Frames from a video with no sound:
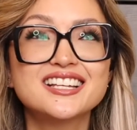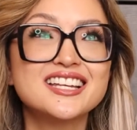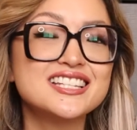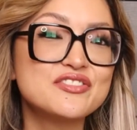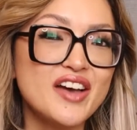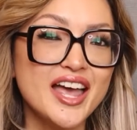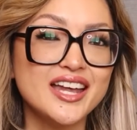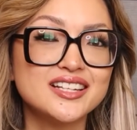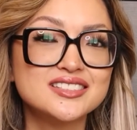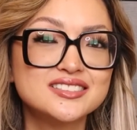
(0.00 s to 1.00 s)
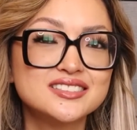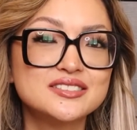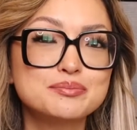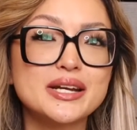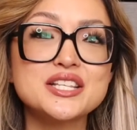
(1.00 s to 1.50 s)
It's fine,
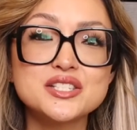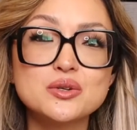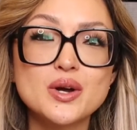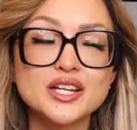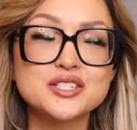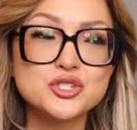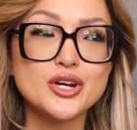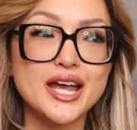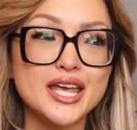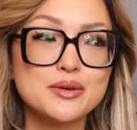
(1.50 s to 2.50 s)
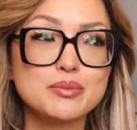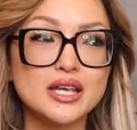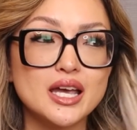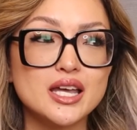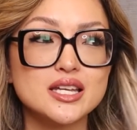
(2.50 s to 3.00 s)
but I still wanted to try it
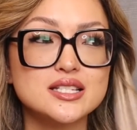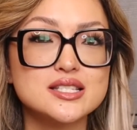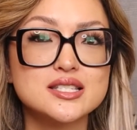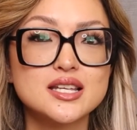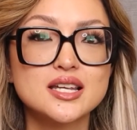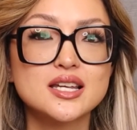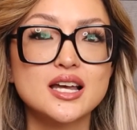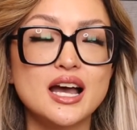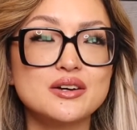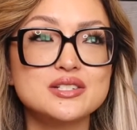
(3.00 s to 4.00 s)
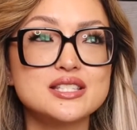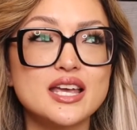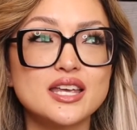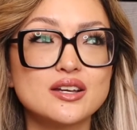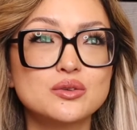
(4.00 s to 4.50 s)
because I was
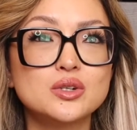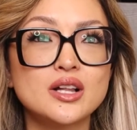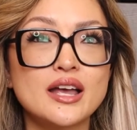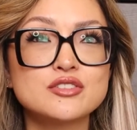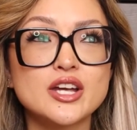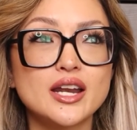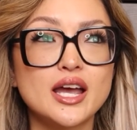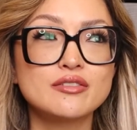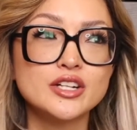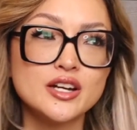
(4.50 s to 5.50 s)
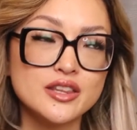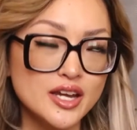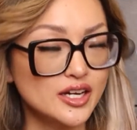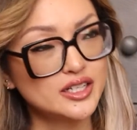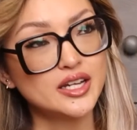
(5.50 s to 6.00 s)
like, well, I've tried every other
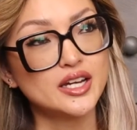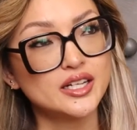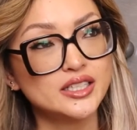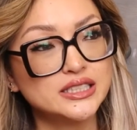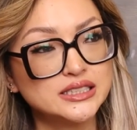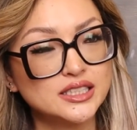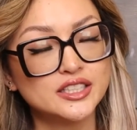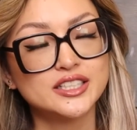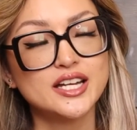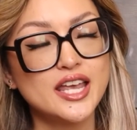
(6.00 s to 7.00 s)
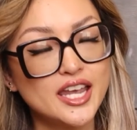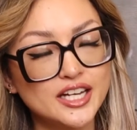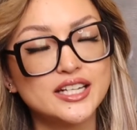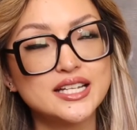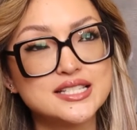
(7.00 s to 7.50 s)
hair care or
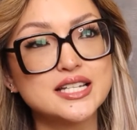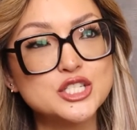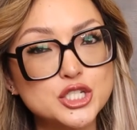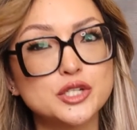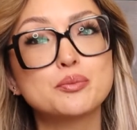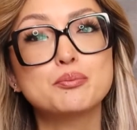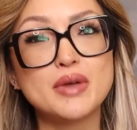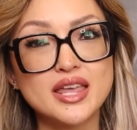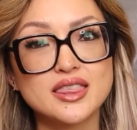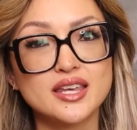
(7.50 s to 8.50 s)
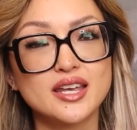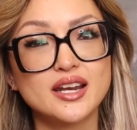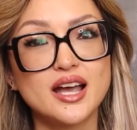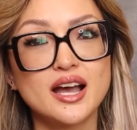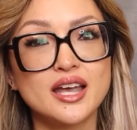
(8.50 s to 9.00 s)
hair extension
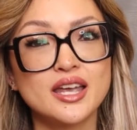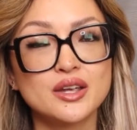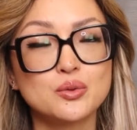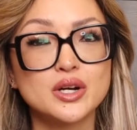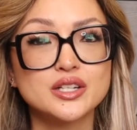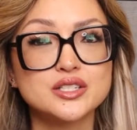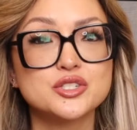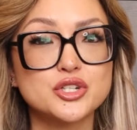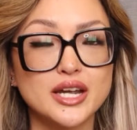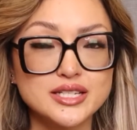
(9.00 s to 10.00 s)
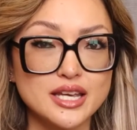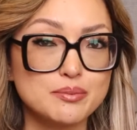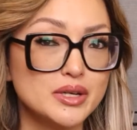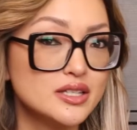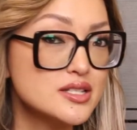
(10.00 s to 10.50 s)
method. I wanted to try
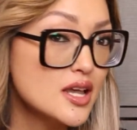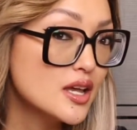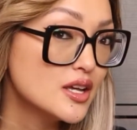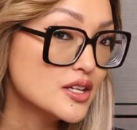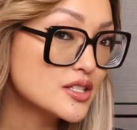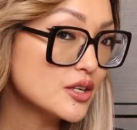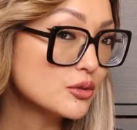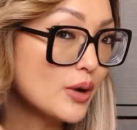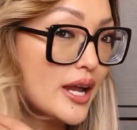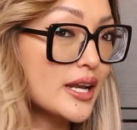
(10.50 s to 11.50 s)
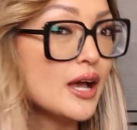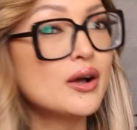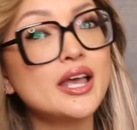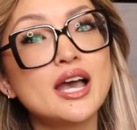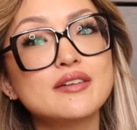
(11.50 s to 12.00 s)
tape-ins. So right now
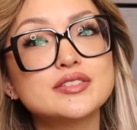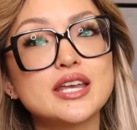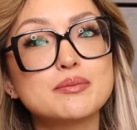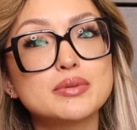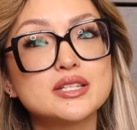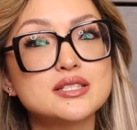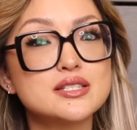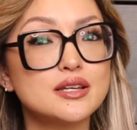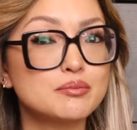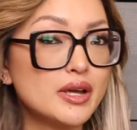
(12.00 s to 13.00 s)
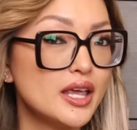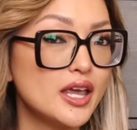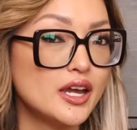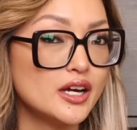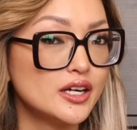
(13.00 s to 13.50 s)
I have tape-ins in my
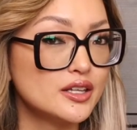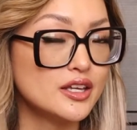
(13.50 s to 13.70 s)
hair.